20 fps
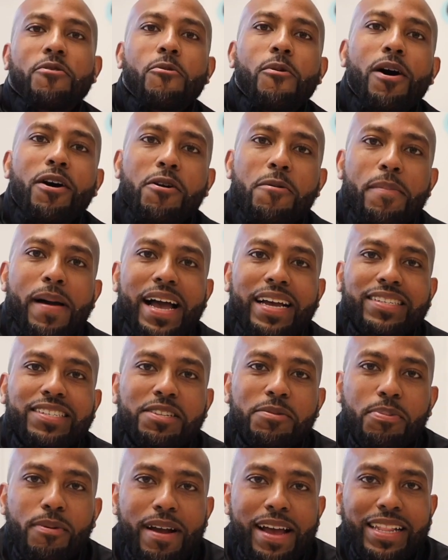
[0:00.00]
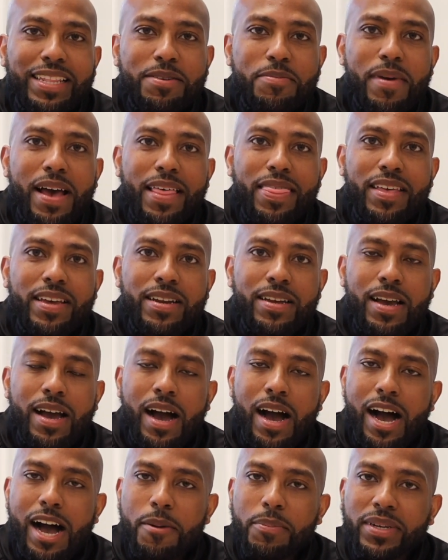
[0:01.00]
Welcome back to the Brantley Method.
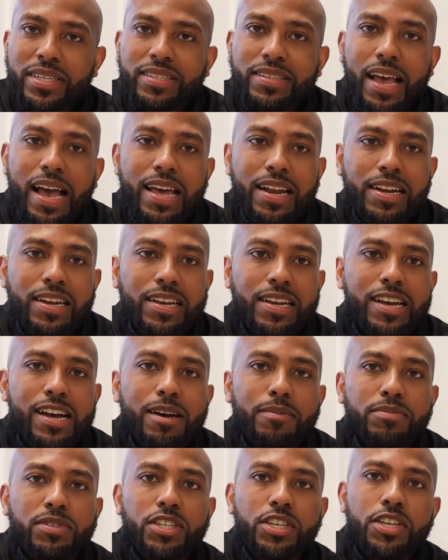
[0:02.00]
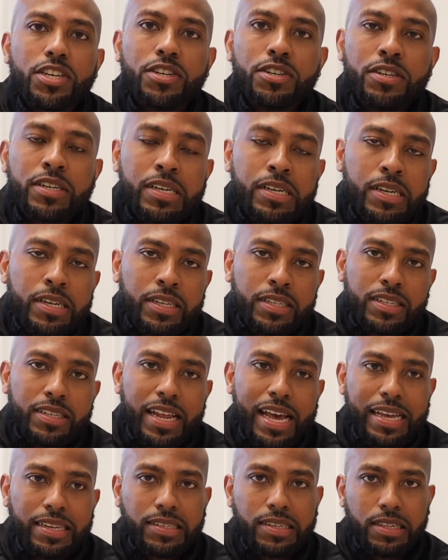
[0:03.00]
I'm excited to come to you.
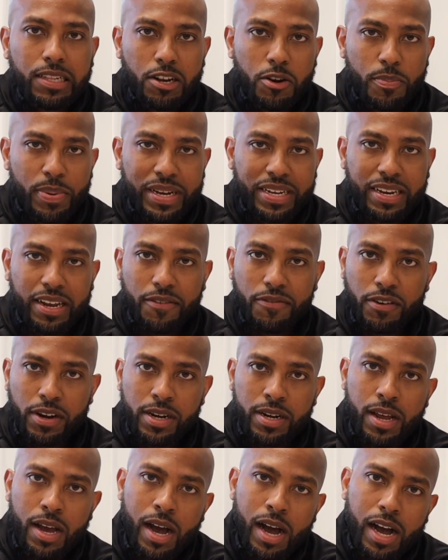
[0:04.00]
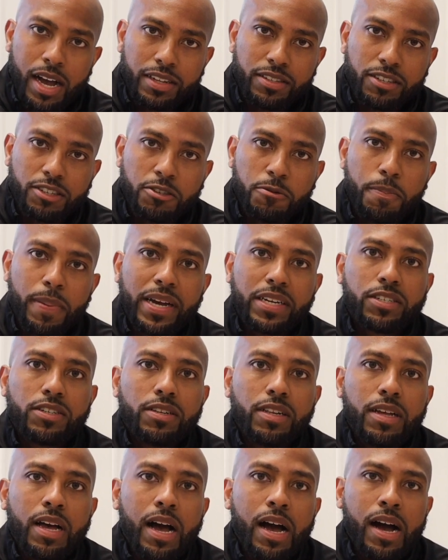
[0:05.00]
Today's a little bit different. It's a
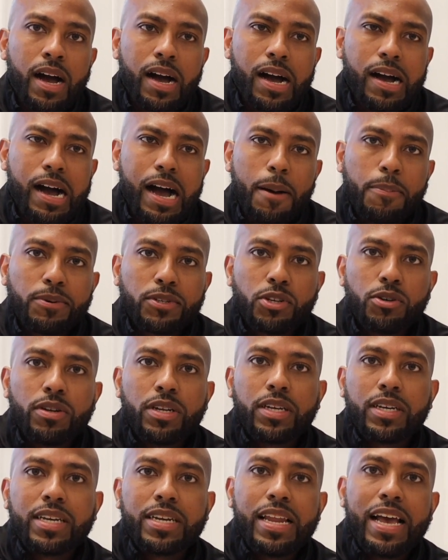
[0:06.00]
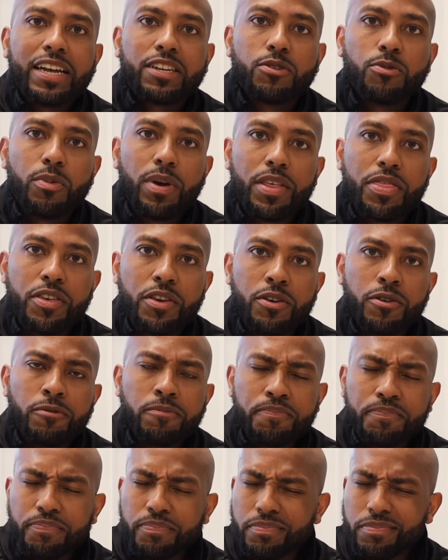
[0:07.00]
special opportunity to connect with you.
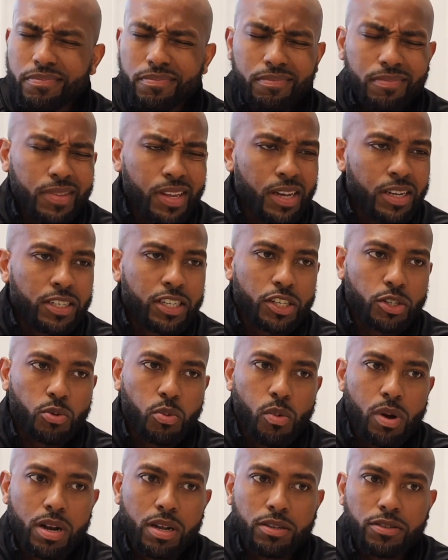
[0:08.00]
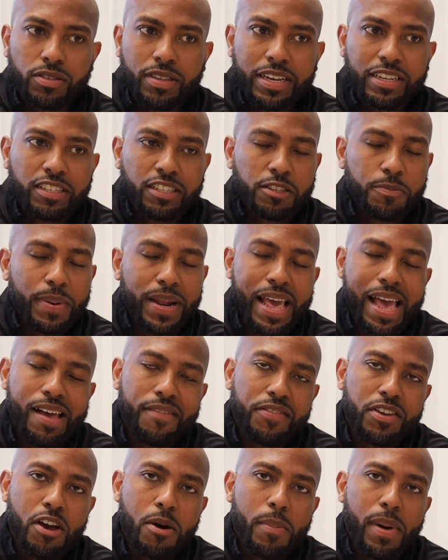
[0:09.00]
Just one of those things that's been
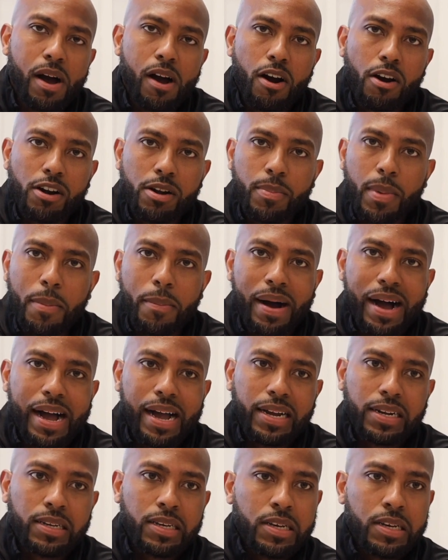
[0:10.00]
heavy on my heart and my mind.